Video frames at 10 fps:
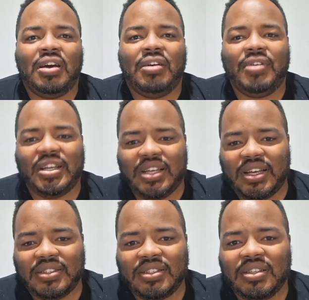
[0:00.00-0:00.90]
All right,
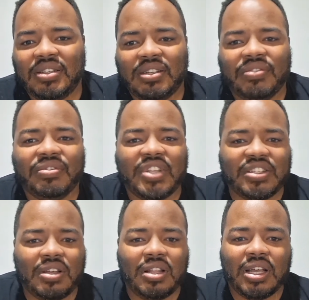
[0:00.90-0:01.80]
guys,
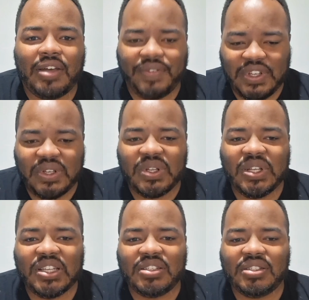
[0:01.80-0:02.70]
that's all I got for you.
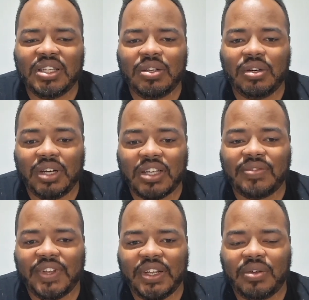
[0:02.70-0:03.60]
See you in the next
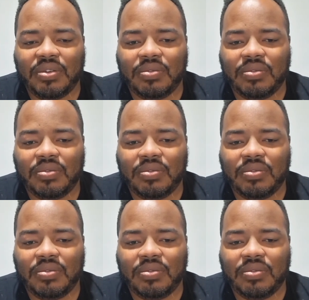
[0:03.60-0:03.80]
video.